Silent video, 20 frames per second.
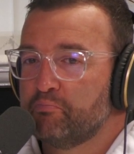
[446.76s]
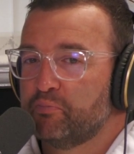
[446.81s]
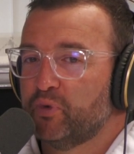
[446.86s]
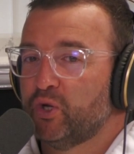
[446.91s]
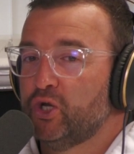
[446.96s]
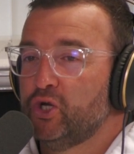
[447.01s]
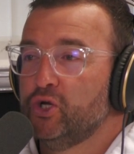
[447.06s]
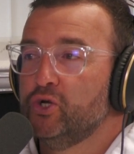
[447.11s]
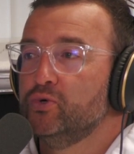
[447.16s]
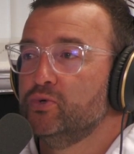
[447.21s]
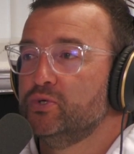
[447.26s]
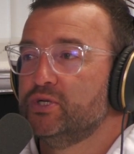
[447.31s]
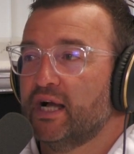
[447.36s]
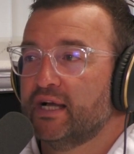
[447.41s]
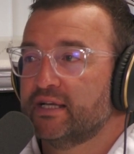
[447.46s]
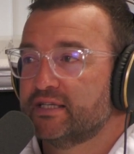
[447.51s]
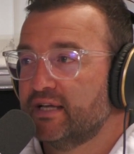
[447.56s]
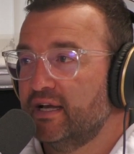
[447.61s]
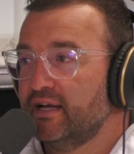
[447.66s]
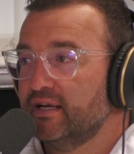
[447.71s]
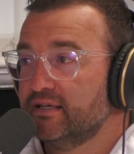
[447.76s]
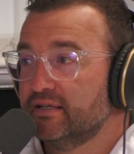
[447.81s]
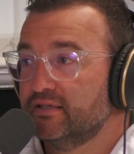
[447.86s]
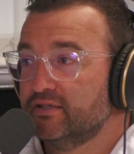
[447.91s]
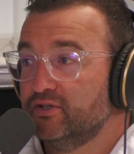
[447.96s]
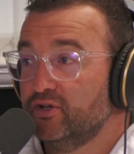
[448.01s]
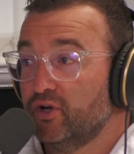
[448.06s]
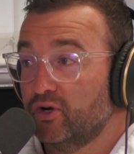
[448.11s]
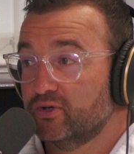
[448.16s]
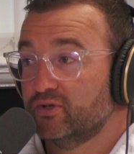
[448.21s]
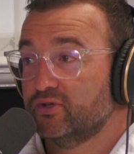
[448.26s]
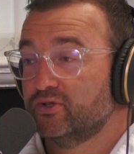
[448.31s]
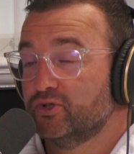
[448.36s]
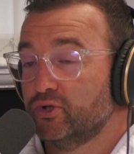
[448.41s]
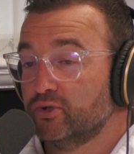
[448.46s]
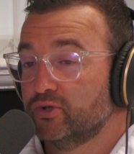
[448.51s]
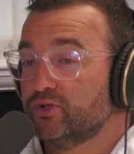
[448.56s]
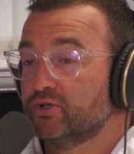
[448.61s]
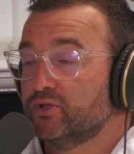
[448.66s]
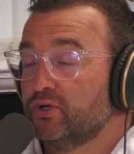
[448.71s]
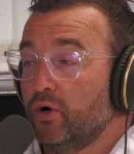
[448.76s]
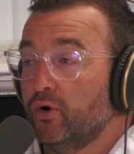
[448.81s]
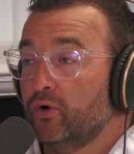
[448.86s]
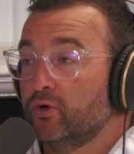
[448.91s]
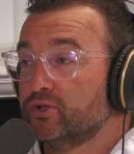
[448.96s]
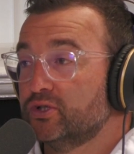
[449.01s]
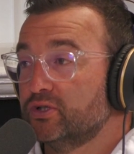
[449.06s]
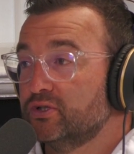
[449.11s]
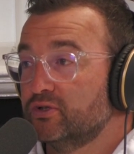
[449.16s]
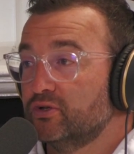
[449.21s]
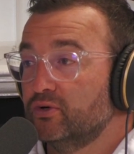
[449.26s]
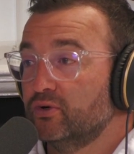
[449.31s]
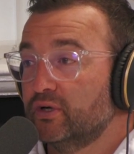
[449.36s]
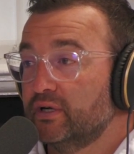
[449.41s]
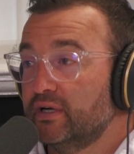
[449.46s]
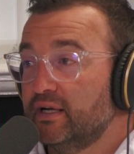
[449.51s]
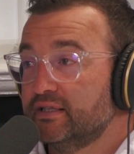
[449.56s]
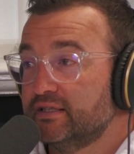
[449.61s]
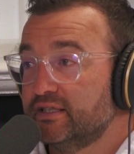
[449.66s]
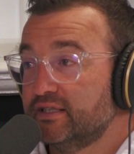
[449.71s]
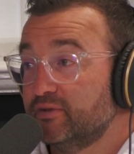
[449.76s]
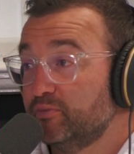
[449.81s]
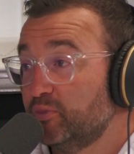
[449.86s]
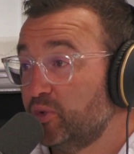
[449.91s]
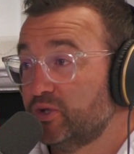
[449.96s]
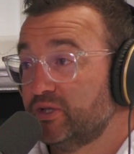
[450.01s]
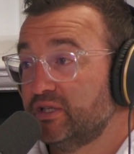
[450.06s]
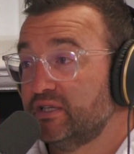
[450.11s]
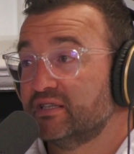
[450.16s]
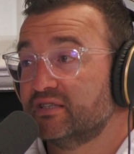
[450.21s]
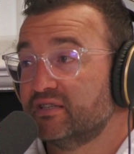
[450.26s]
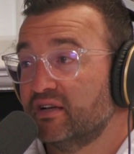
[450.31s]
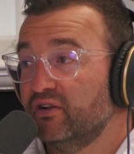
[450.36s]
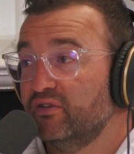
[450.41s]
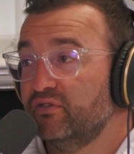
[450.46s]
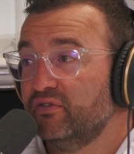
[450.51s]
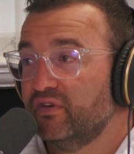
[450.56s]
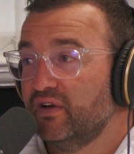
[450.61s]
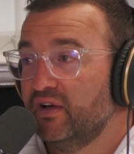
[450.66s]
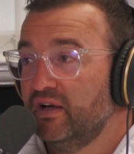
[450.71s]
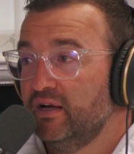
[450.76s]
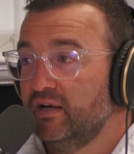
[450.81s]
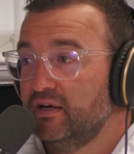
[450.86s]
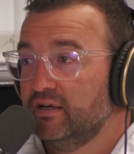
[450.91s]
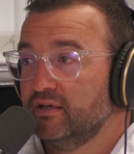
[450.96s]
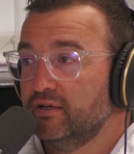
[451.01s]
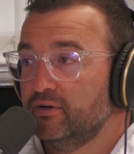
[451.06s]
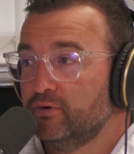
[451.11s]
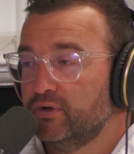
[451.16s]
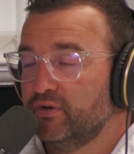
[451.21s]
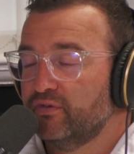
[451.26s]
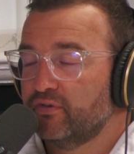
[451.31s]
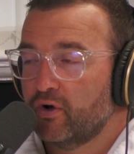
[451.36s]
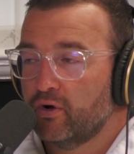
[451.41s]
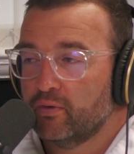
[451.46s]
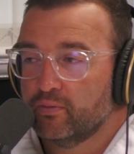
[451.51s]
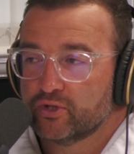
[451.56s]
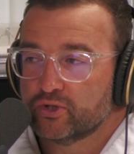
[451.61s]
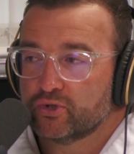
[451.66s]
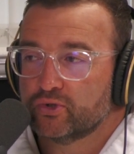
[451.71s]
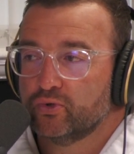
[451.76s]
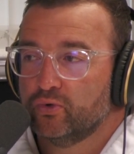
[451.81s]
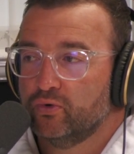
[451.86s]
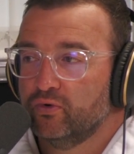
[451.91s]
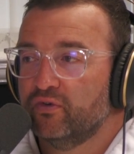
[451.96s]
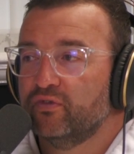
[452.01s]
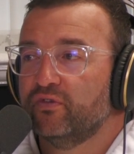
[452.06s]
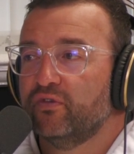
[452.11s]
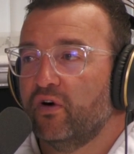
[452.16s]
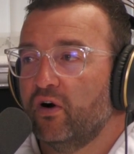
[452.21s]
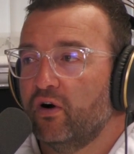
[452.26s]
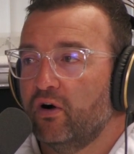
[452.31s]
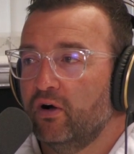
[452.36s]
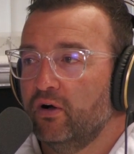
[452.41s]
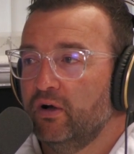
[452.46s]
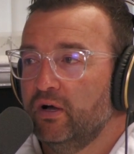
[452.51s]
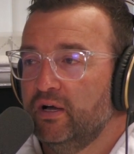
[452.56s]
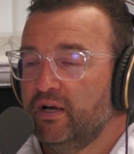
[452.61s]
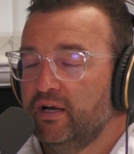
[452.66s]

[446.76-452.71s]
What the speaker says: huge asset, not just to us as an organisation, but to yourself. You've come so far.